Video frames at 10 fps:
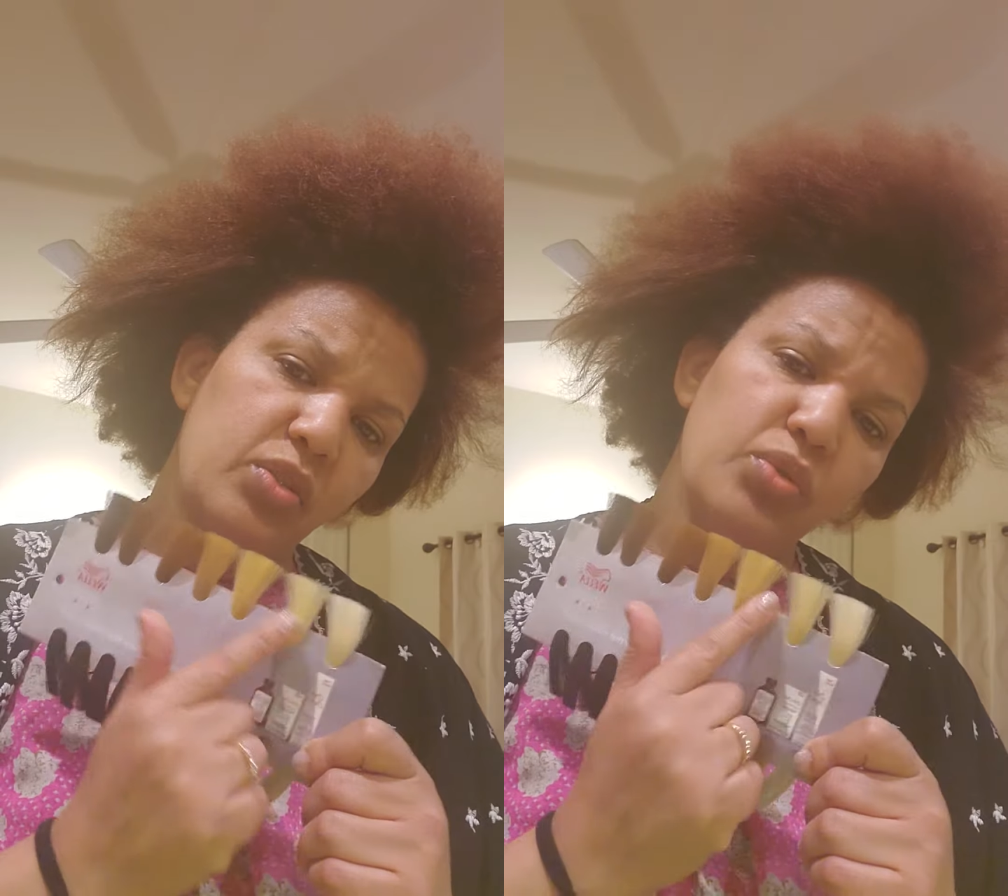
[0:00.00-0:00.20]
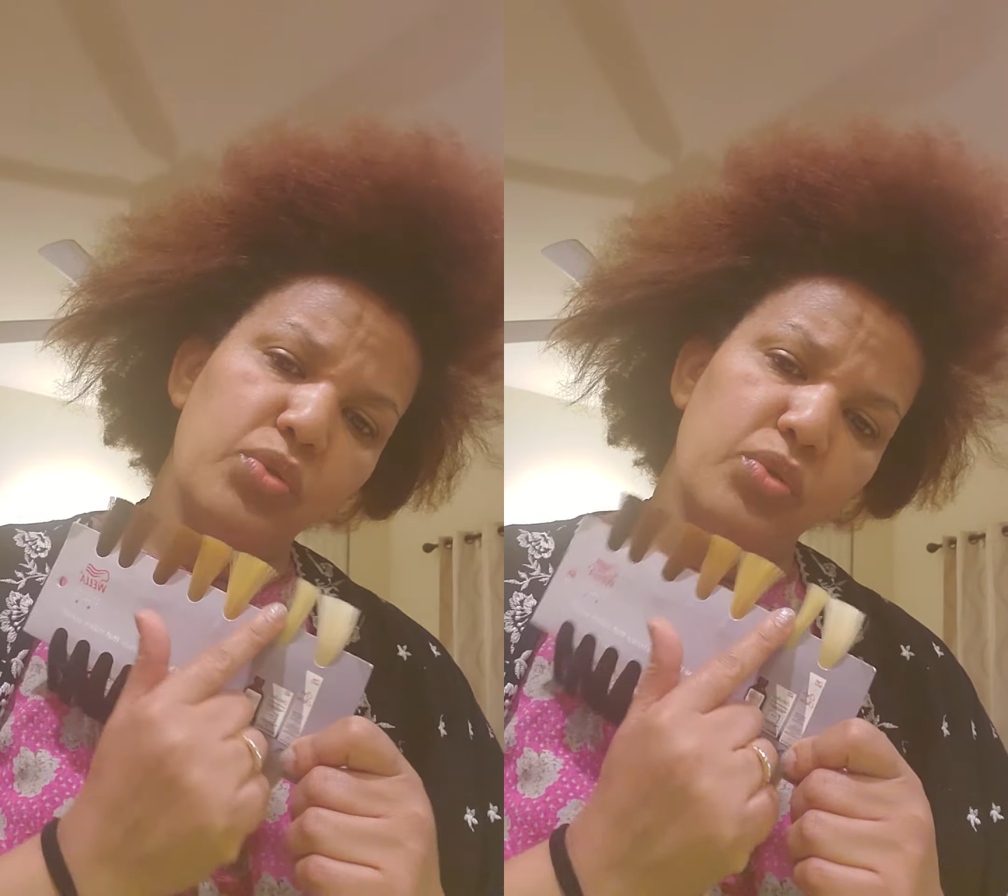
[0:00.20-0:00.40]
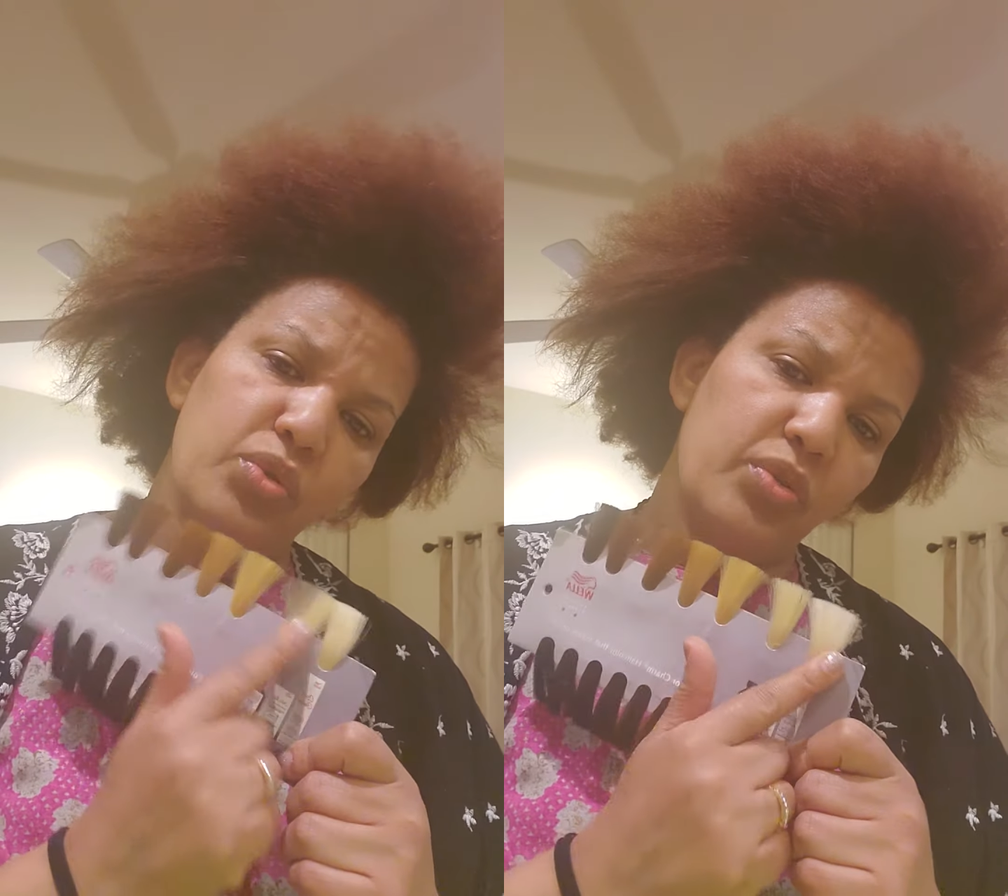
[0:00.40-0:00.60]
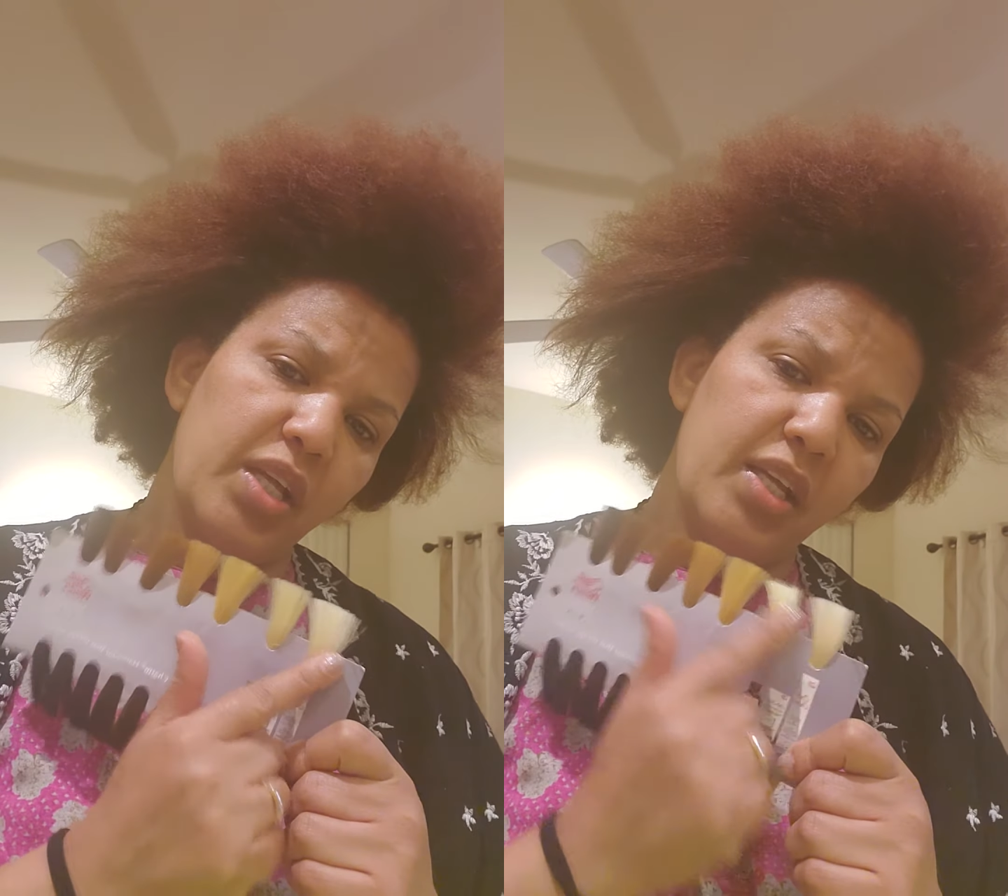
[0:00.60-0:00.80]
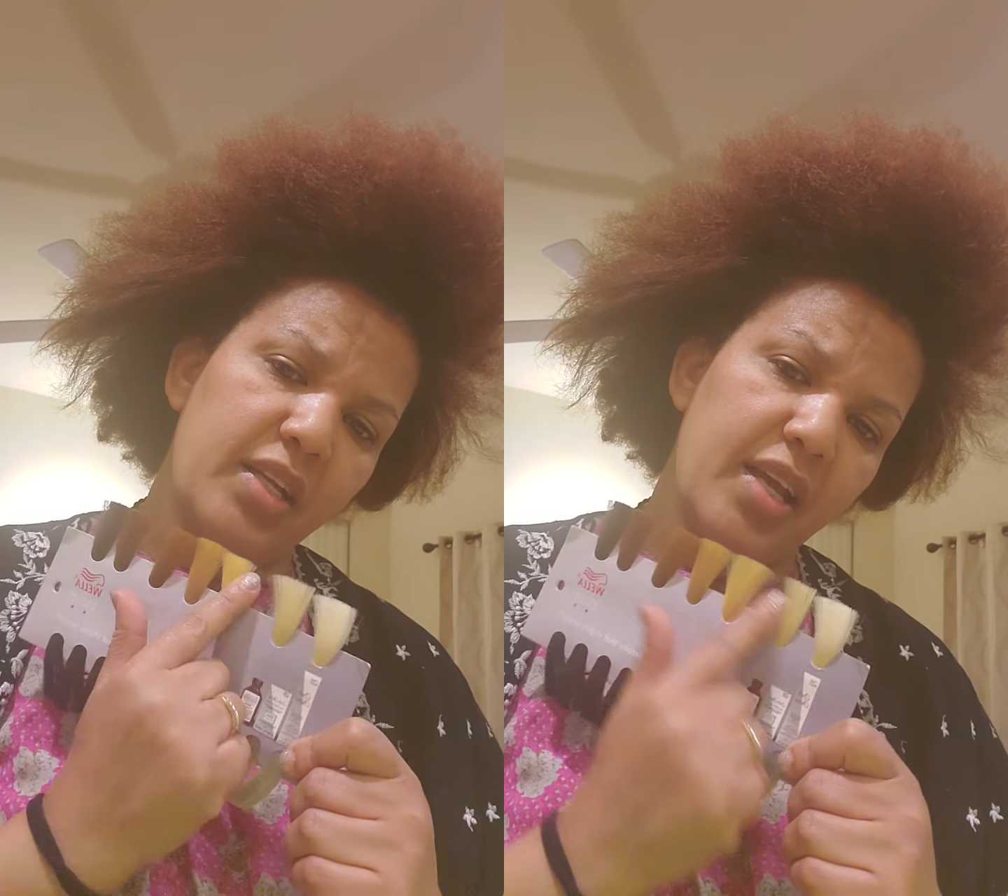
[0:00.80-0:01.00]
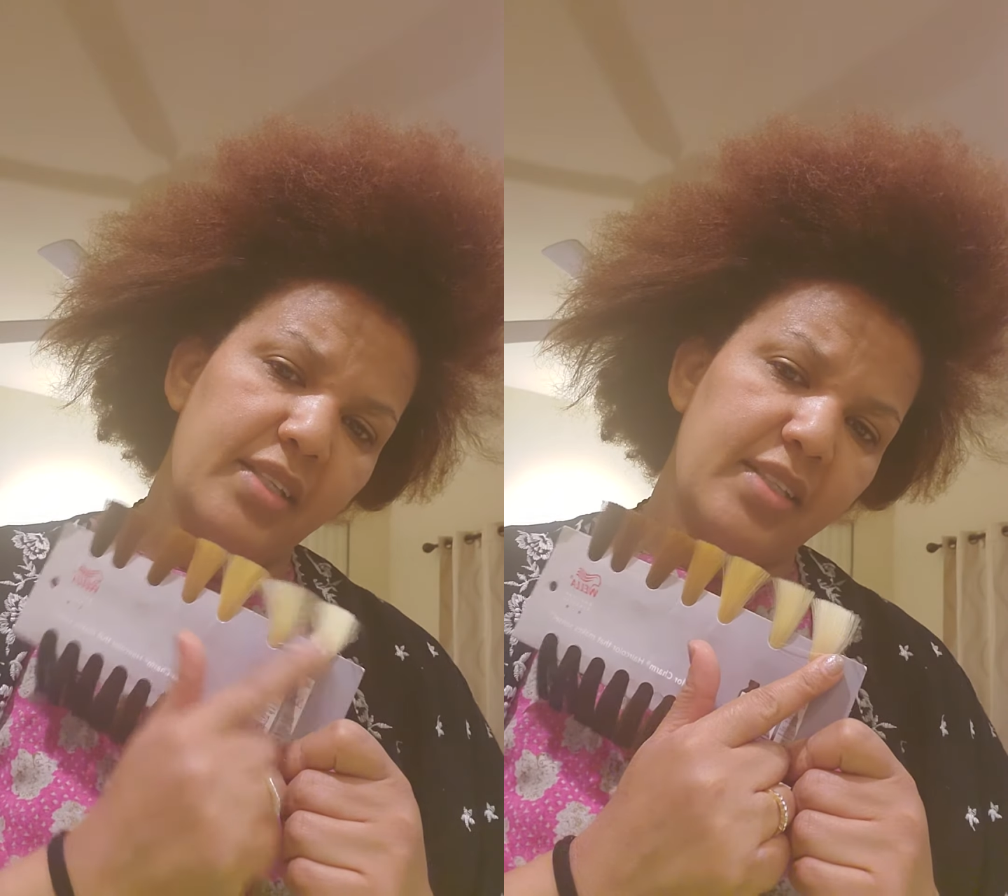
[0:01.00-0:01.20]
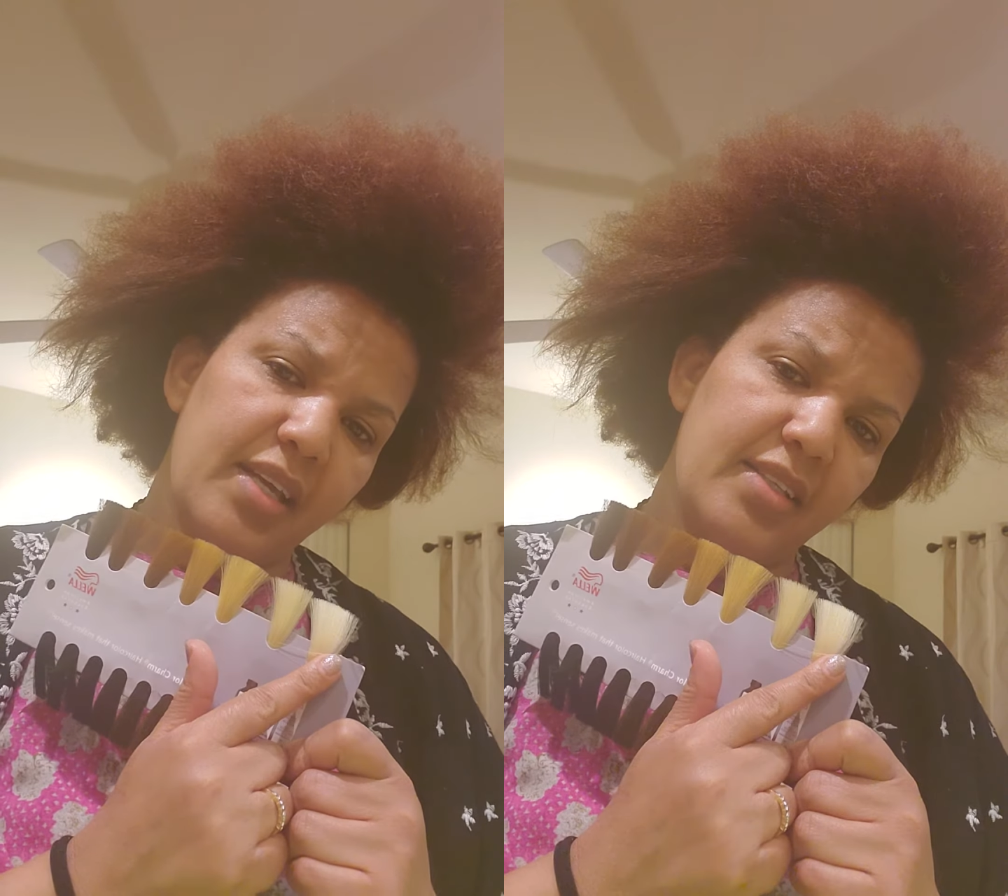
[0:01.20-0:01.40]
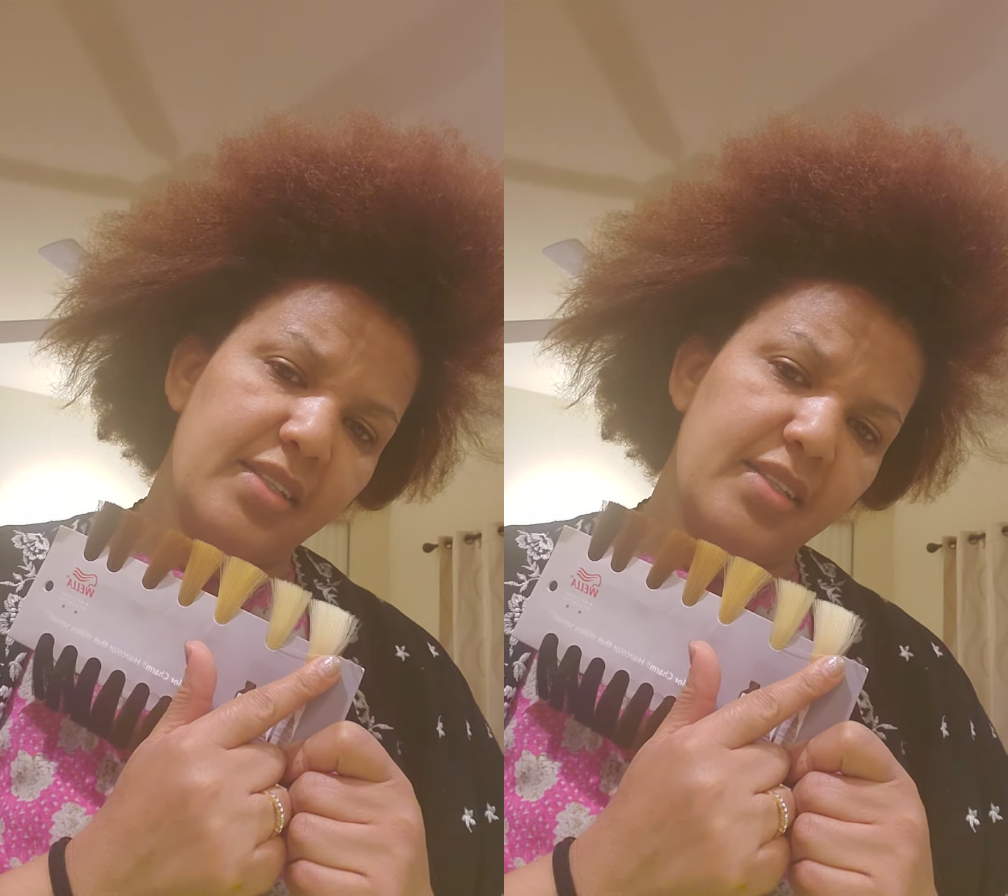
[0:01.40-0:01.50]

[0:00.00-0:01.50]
Don't do your hair like that.